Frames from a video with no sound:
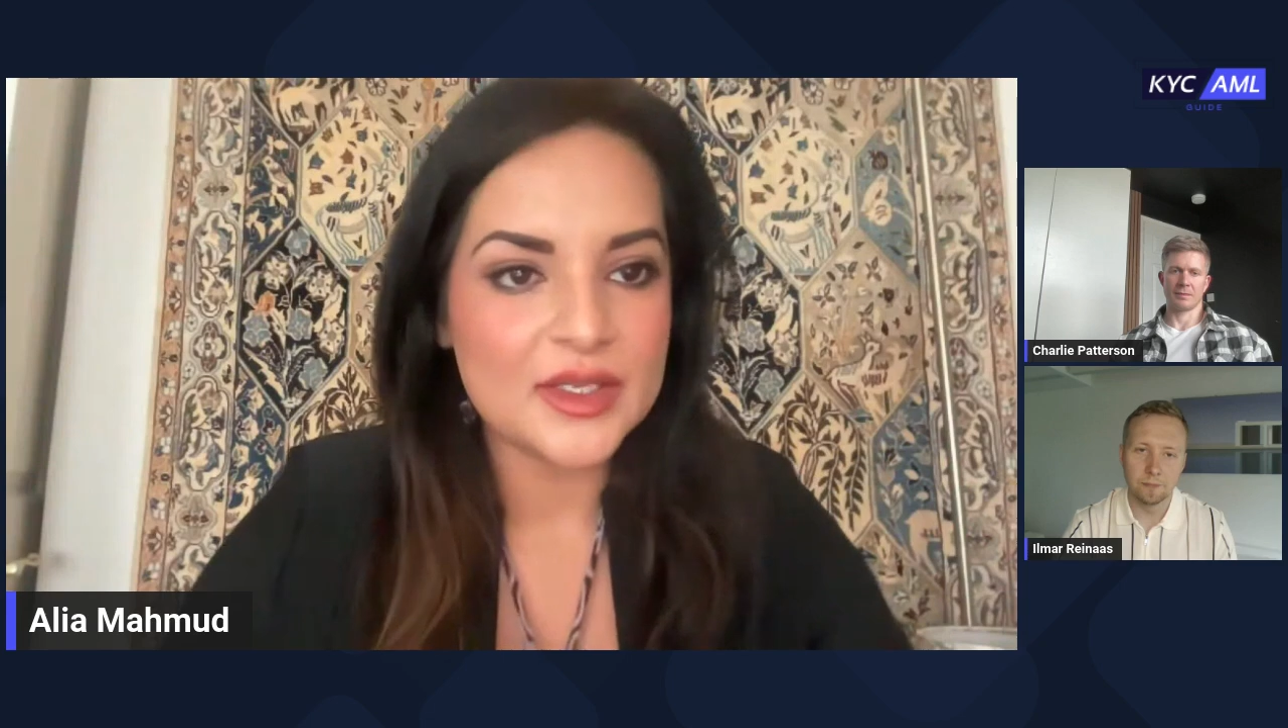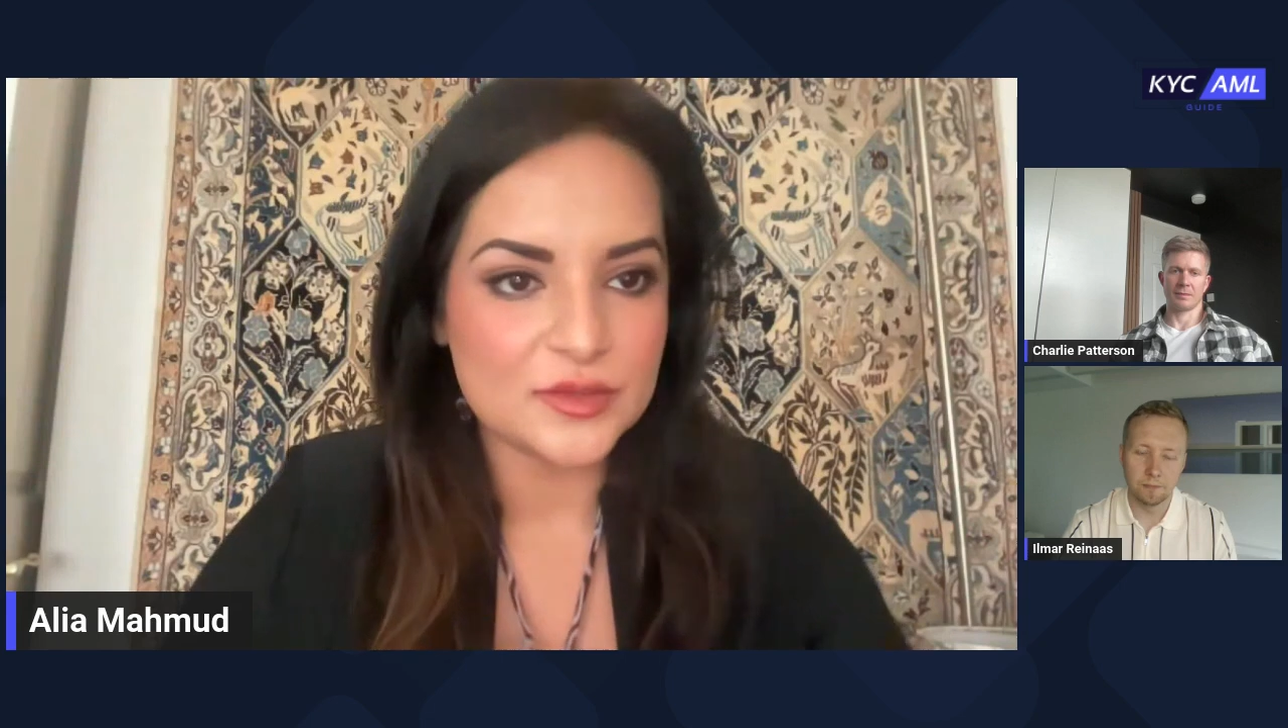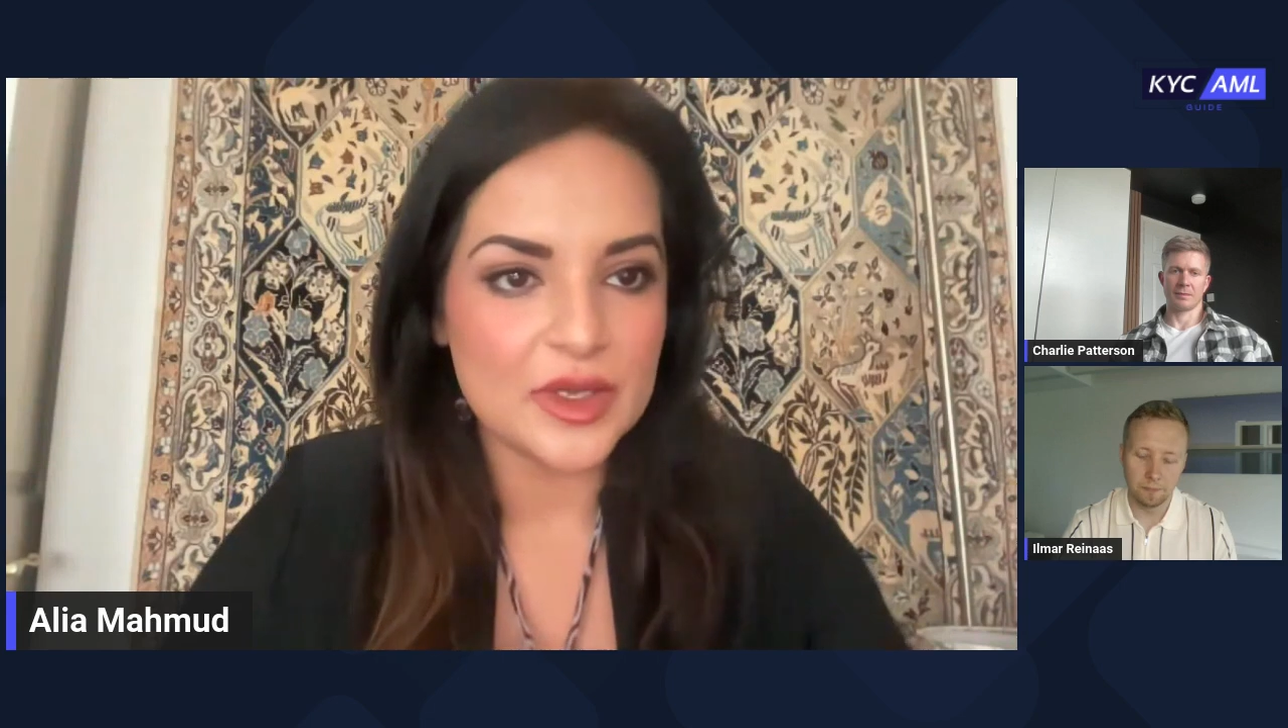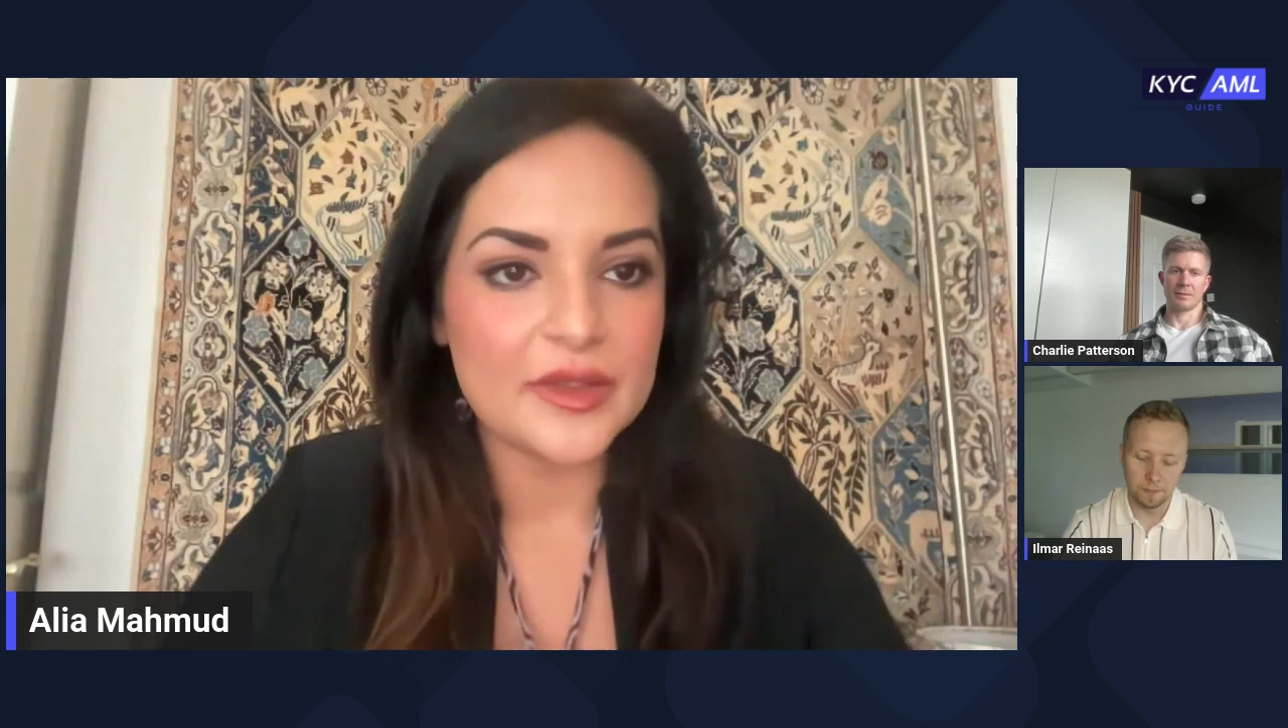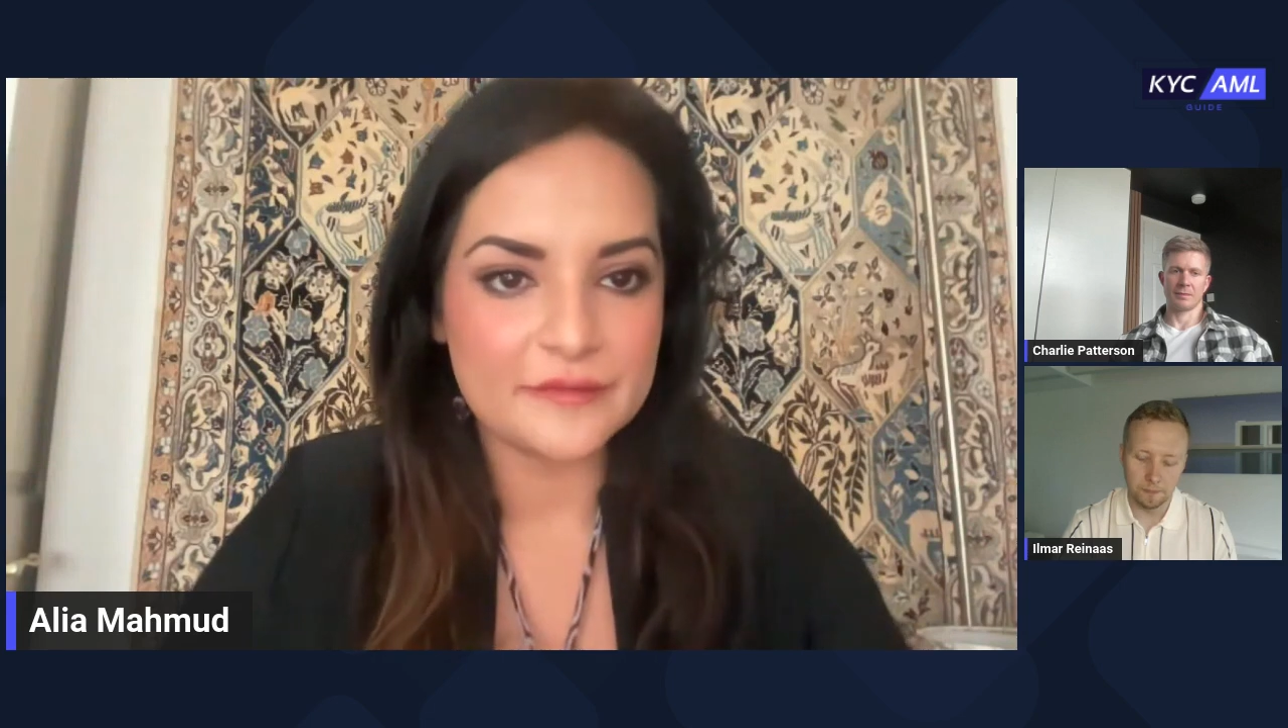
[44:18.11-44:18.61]
as
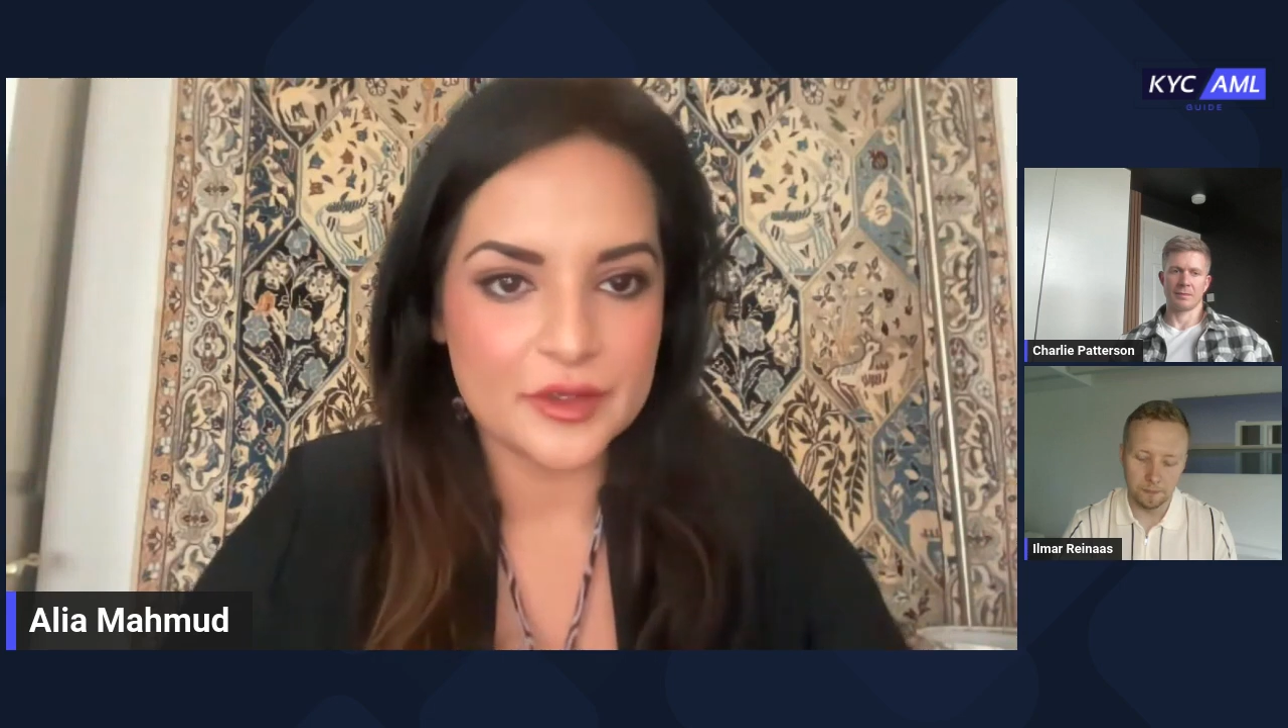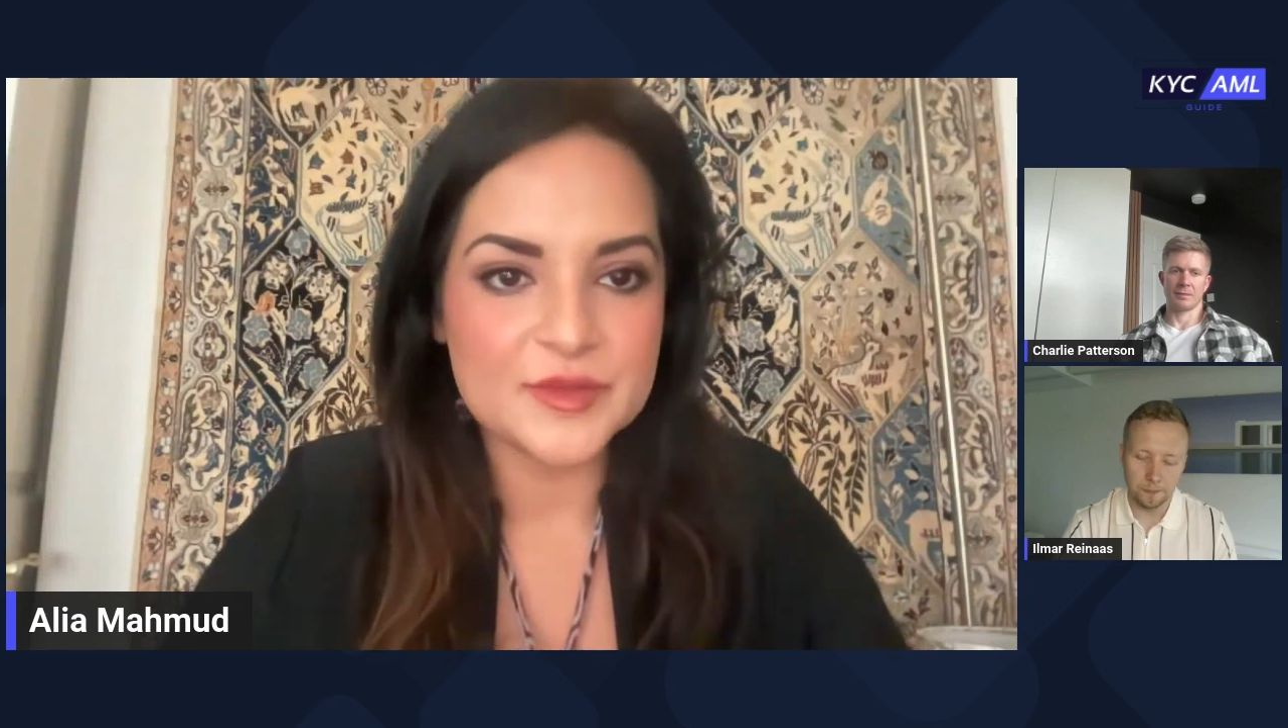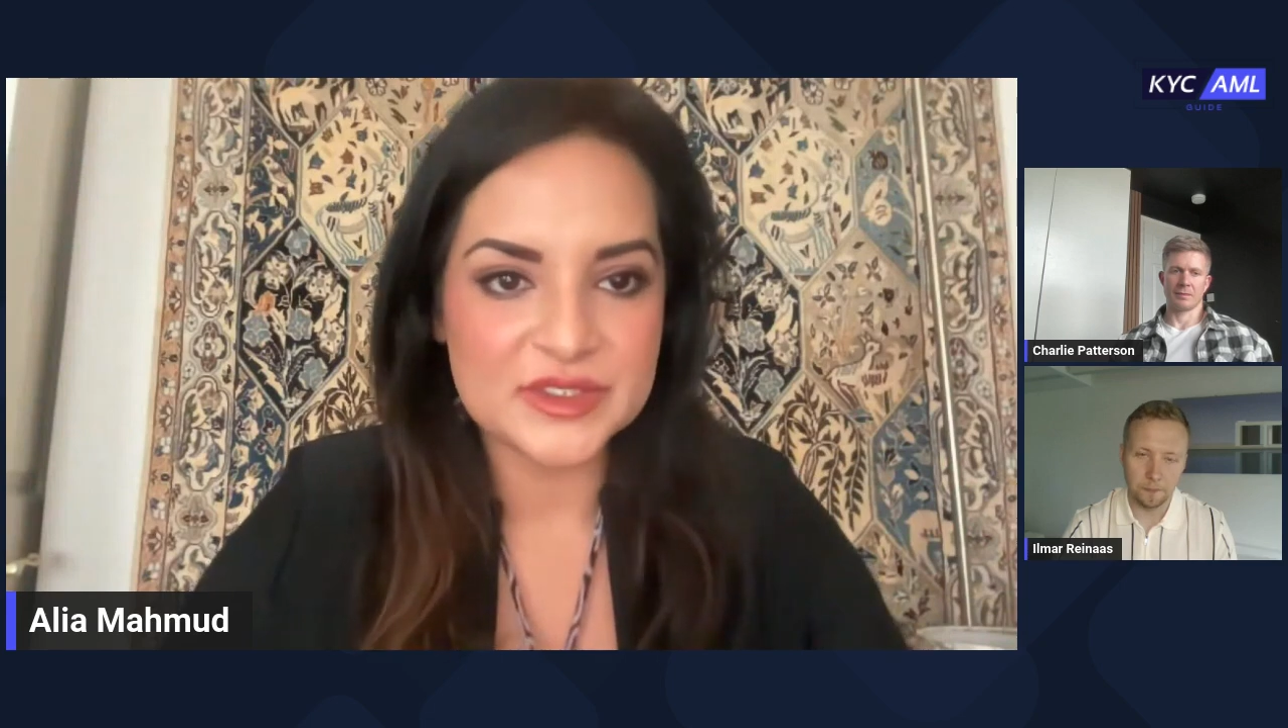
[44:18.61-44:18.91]
well that firms